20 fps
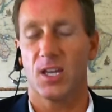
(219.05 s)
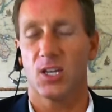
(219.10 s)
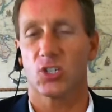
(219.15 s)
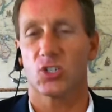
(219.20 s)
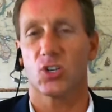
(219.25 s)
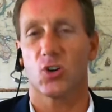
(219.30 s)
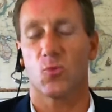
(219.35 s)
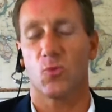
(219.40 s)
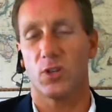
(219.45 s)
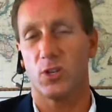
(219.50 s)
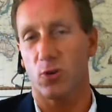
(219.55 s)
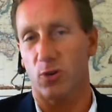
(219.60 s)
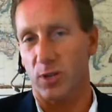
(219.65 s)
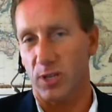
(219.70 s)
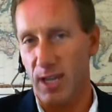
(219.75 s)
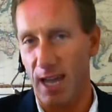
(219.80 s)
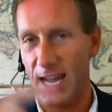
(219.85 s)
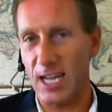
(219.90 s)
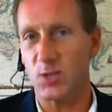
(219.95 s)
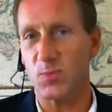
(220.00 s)
So when your
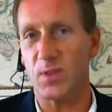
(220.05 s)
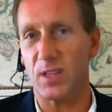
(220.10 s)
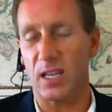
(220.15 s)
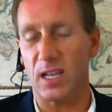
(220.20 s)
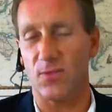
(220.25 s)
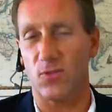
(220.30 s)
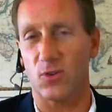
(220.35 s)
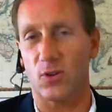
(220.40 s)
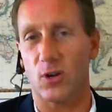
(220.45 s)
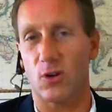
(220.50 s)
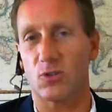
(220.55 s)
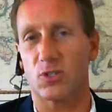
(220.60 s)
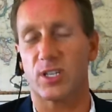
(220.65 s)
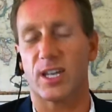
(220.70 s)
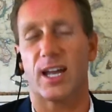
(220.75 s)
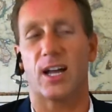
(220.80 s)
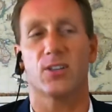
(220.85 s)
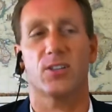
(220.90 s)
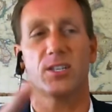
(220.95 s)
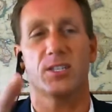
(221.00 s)
engagement level goes
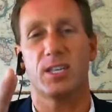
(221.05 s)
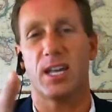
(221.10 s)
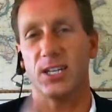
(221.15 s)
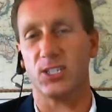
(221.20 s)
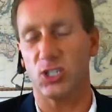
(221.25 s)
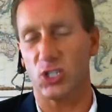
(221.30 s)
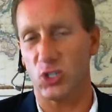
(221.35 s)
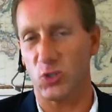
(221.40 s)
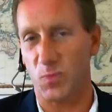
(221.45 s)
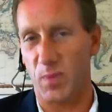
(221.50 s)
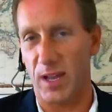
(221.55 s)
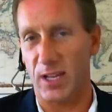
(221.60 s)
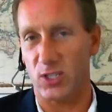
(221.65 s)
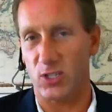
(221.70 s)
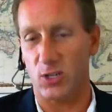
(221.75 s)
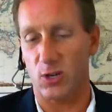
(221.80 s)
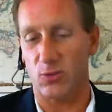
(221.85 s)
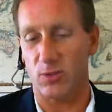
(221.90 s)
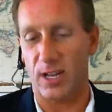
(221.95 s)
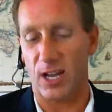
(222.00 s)
down, attention
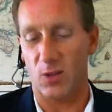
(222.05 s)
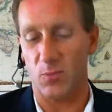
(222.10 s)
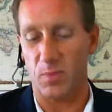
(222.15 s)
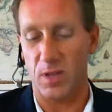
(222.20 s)
spans go down,